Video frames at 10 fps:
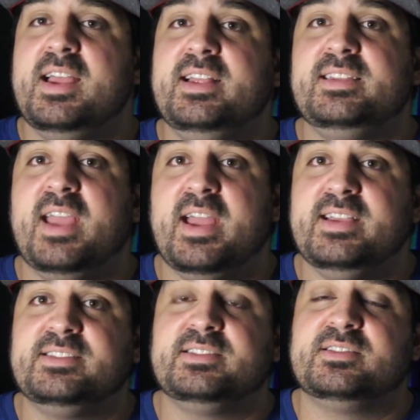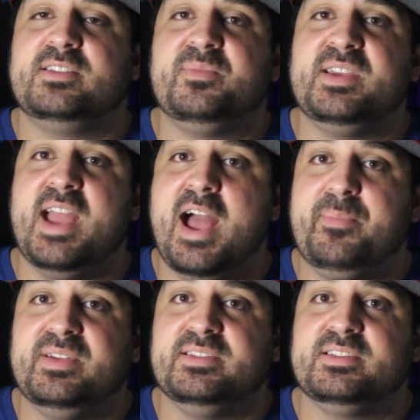in case something
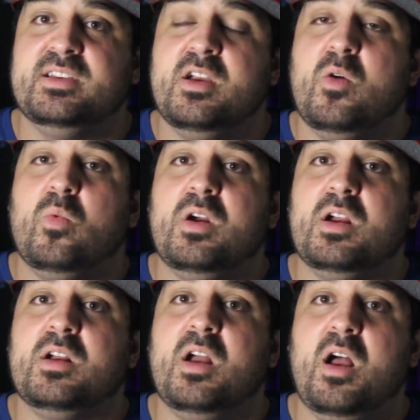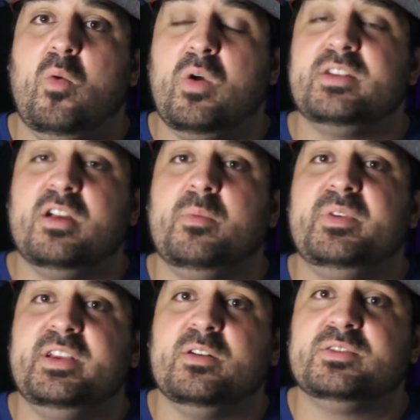happens where one
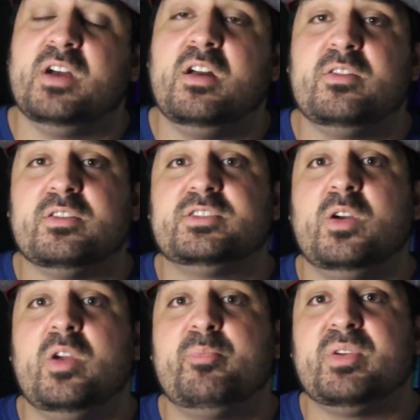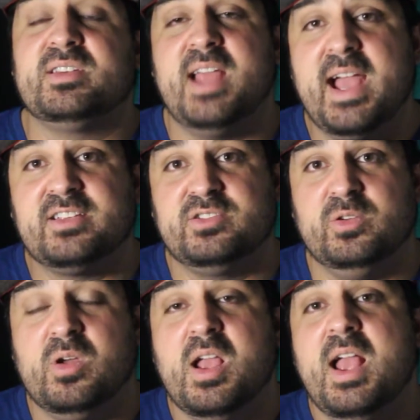company goes under. So it protects
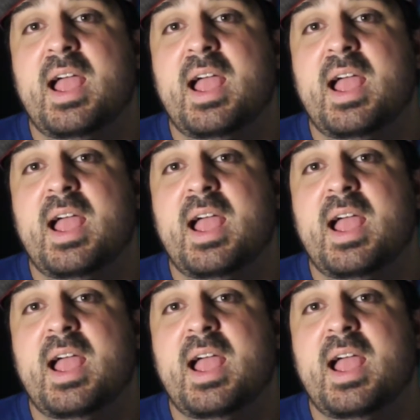you.